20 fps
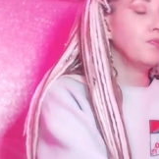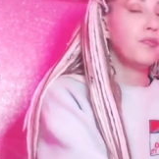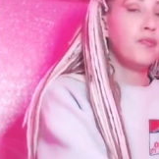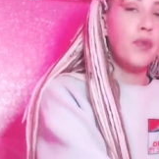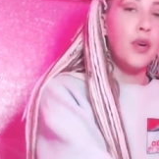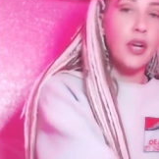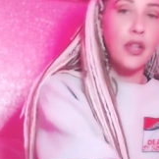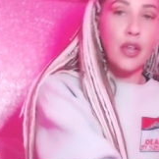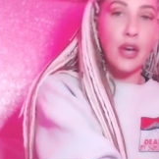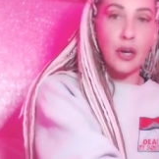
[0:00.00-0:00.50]

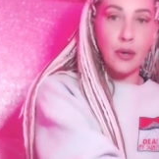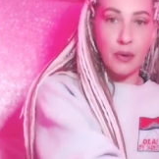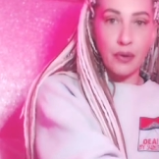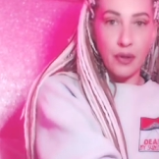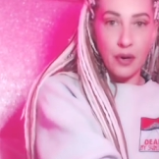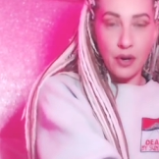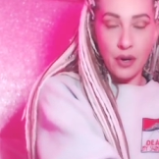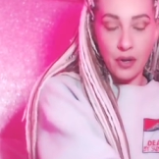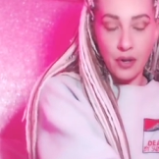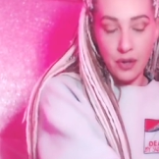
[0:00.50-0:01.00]
Good luck with
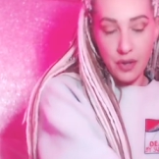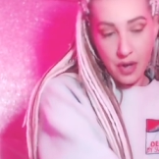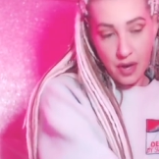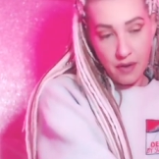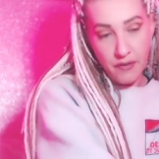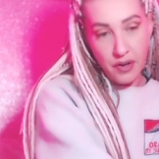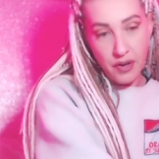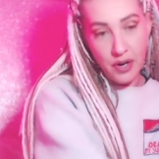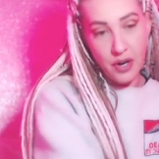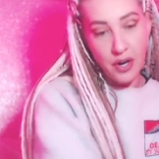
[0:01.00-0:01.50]
all of
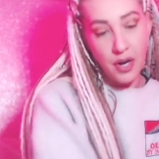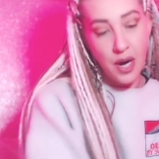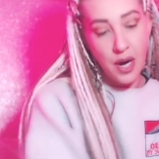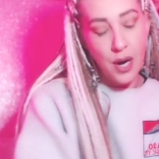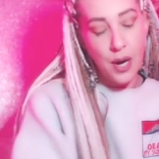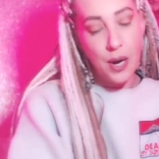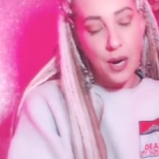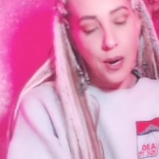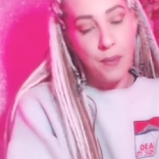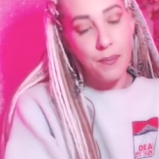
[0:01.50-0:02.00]
your
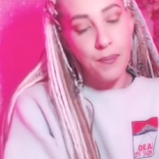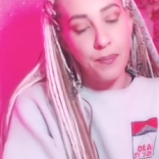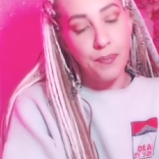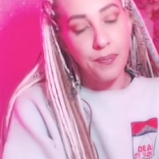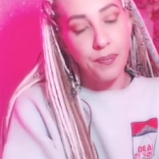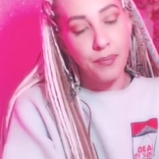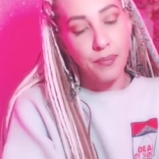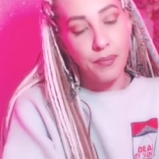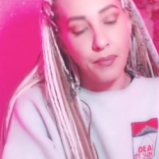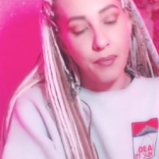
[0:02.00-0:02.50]

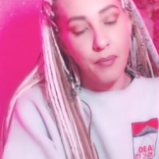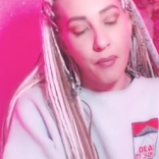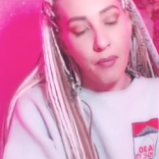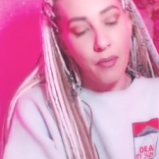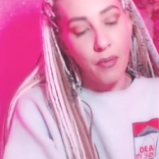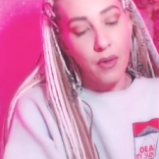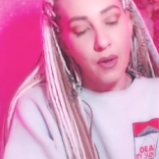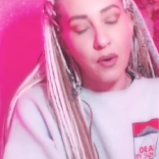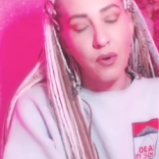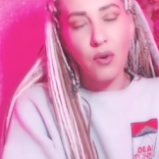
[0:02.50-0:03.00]

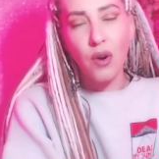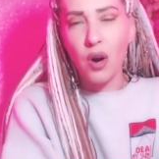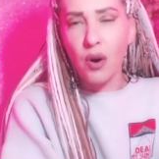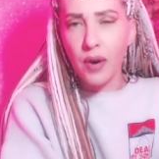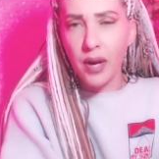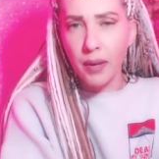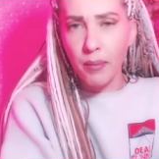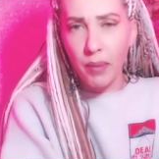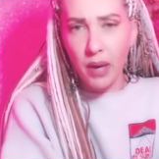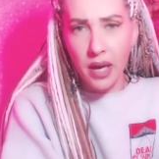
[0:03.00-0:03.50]
uh,
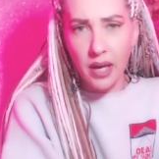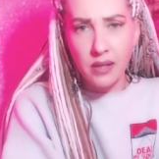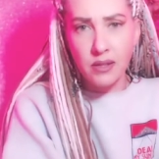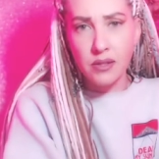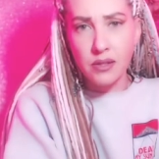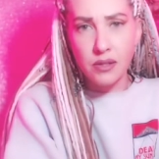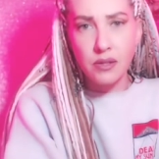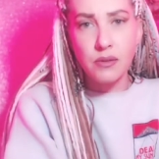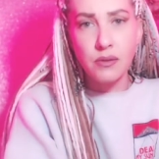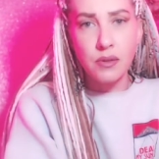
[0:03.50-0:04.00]
growing
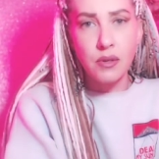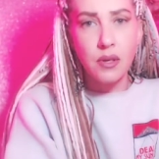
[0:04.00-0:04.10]
pains.